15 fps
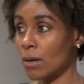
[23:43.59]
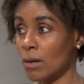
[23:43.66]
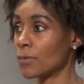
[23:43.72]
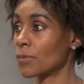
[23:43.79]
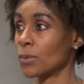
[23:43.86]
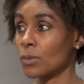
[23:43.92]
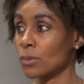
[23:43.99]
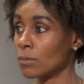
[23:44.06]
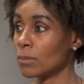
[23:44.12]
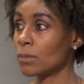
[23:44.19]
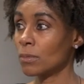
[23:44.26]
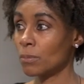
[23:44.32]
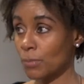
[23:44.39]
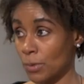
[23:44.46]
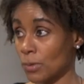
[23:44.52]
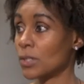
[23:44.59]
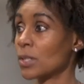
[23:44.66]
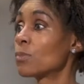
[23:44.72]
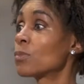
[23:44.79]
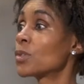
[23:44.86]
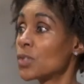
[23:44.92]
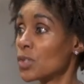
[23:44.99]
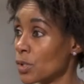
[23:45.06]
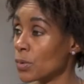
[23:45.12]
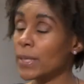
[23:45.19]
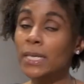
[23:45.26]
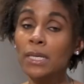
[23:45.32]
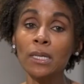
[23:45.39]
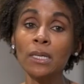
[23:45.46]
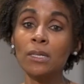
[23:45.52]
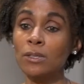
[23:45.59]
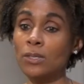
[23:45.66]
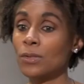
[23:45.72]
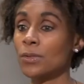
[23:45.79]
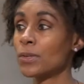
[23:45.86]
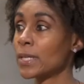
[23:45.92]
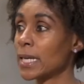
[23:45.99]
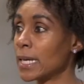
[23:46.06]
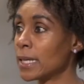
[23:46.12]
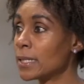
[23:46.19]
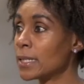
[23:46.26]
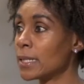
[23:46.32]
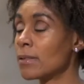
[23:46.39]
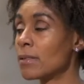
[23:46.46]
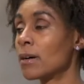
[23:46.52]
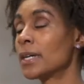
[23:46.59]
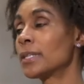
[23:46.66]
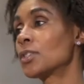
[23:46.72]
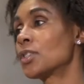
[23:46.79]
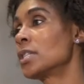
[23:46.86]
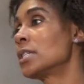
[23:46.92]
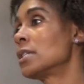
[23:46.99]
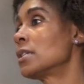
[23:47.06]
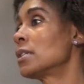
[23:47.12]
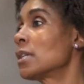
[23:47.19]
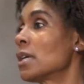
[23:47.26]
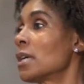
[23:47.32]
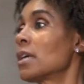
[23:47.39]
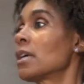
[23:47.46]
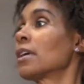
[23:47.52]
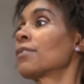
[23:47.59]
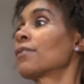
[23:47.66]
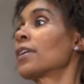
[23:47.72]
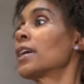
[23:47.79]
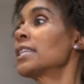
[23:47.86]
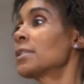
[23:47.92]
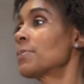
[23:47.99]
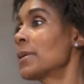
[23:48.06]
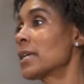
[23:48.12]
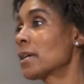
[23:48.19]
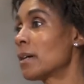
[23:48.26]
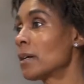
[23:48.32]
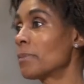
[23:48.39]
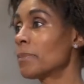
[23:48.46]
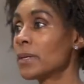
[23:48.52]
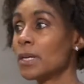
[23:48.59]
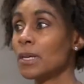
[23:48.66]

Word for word: awful person was doing to their kids and thought, gee, if I speak up,